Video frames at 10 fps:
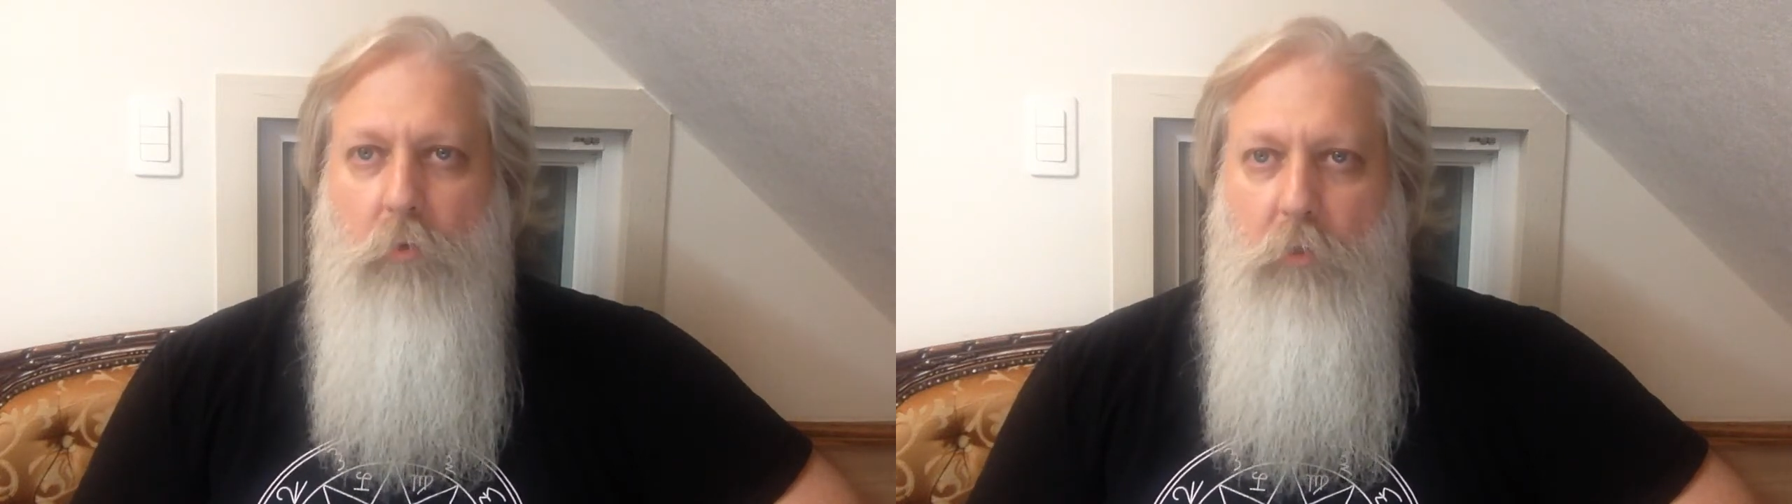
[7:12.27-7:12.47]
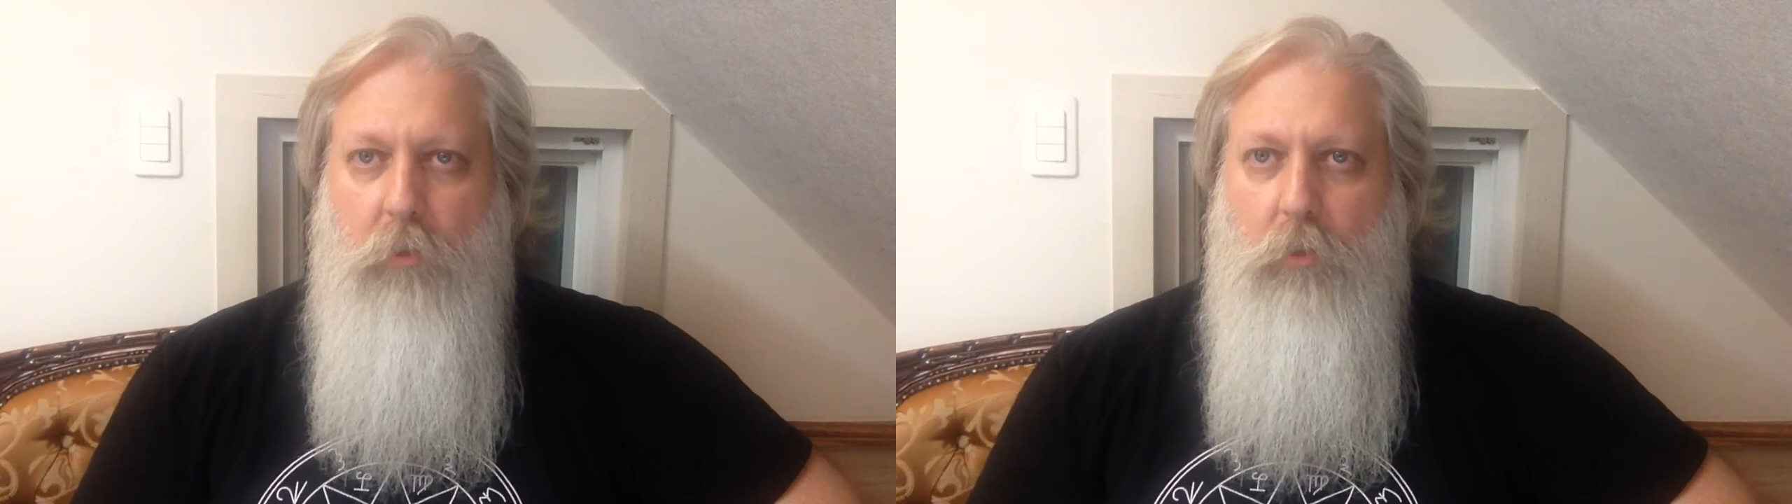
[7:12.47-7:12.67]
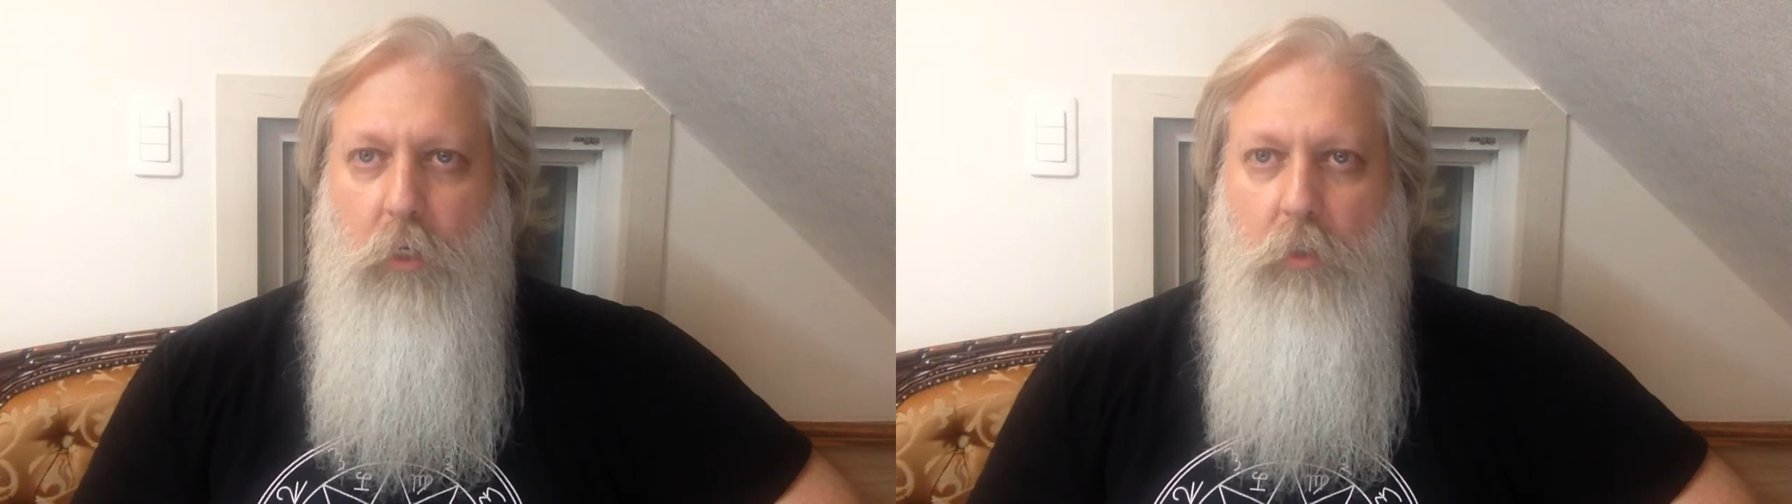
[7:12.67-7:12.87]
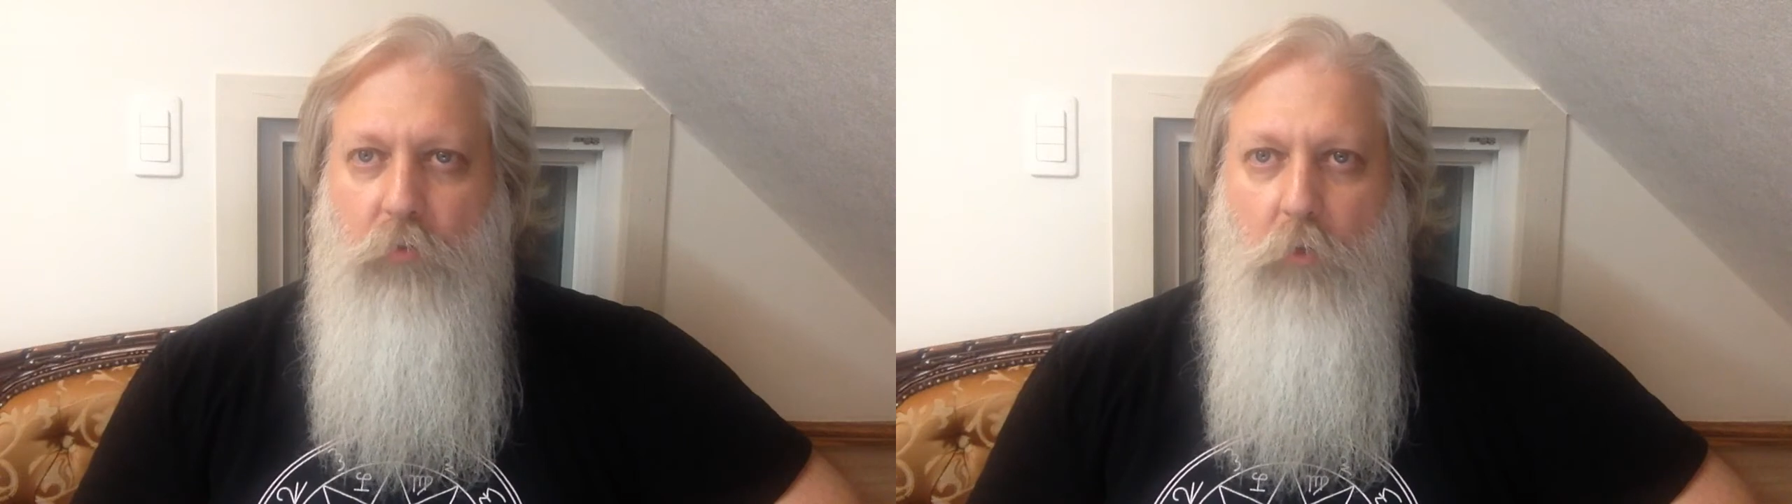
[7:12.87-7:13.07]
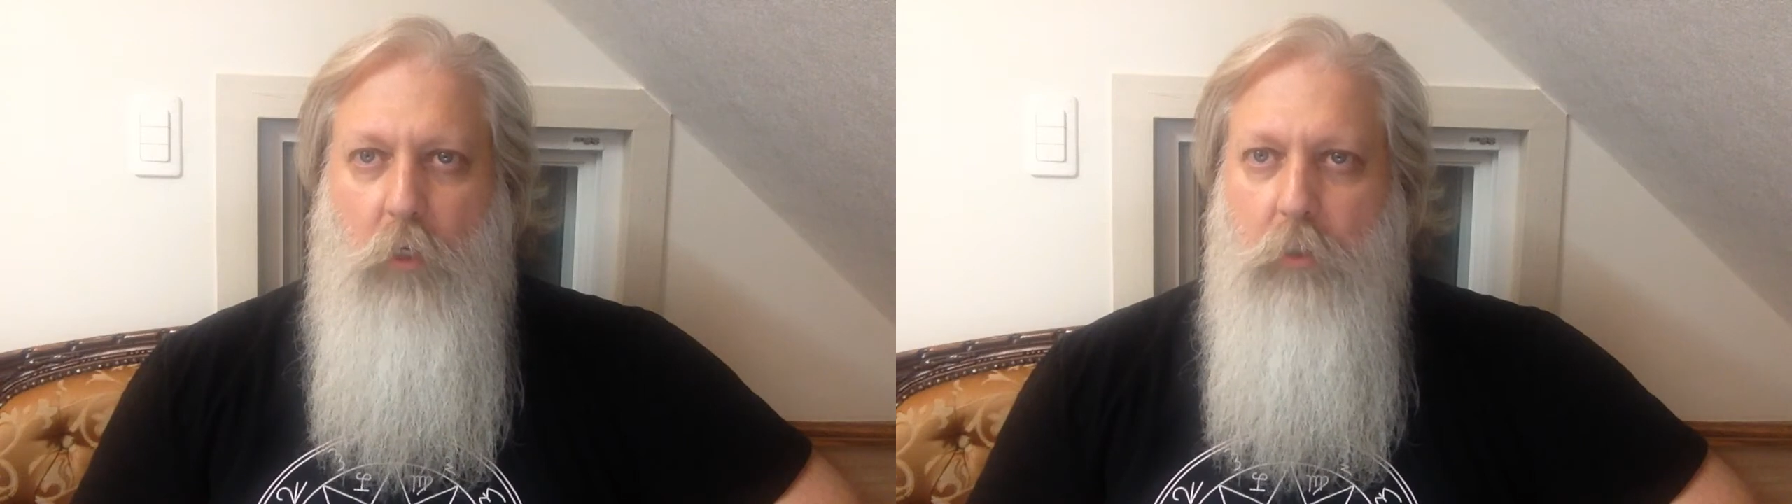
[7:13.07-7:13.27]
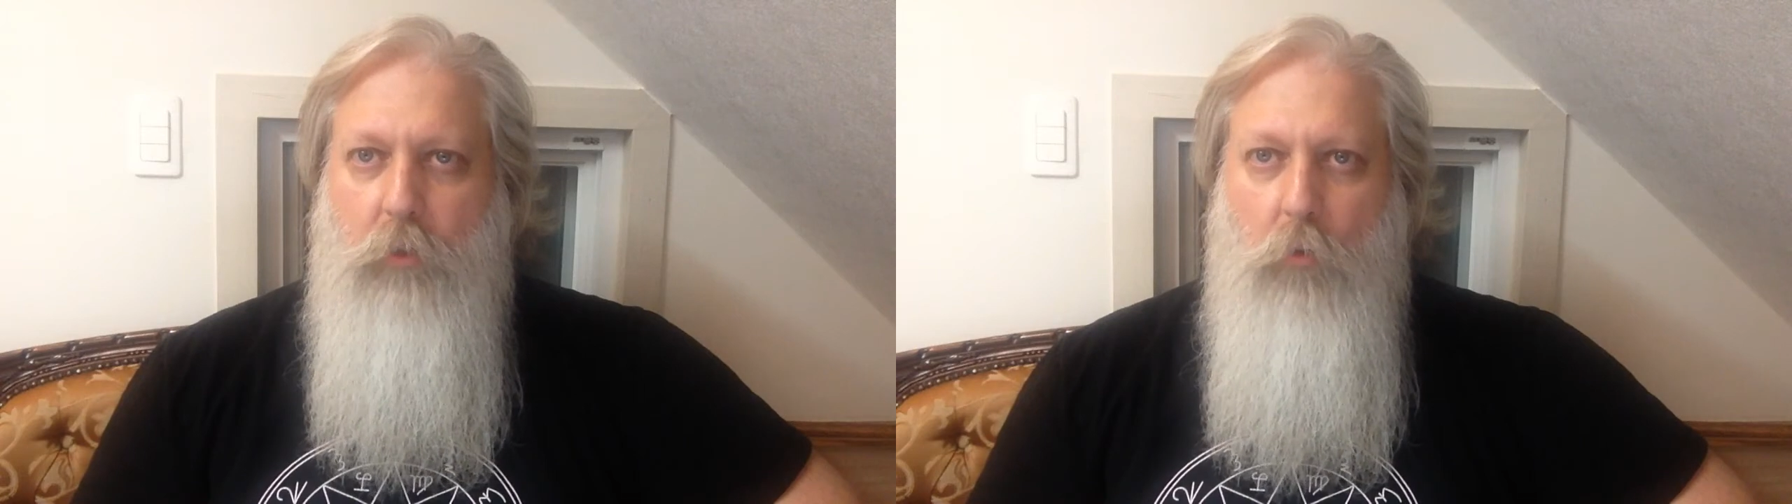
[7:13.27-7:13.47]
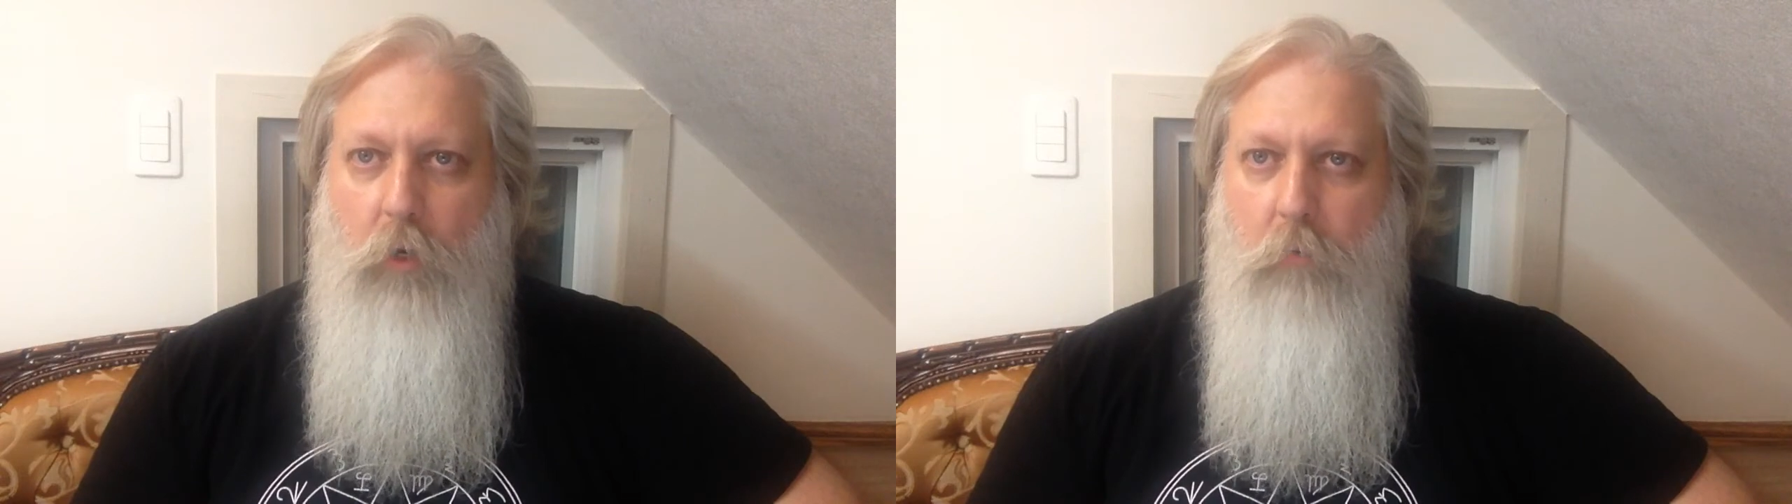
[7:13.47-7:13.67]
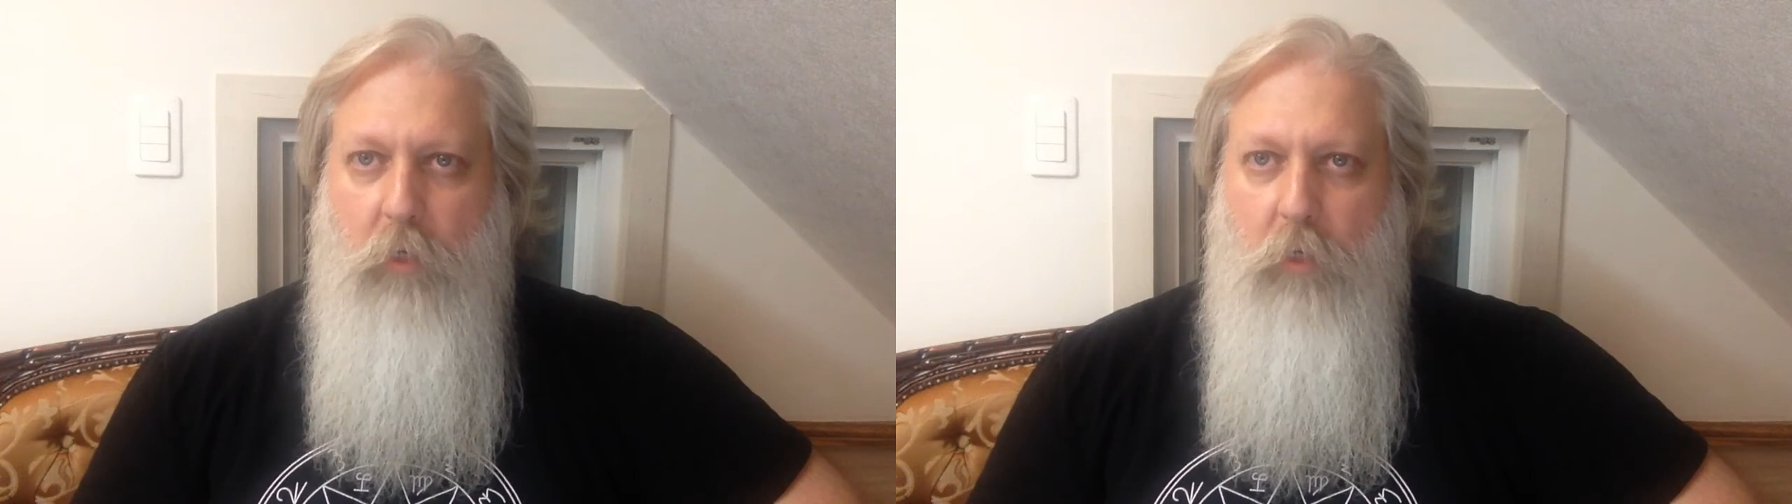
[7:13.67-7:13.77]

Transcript: mustache for like 20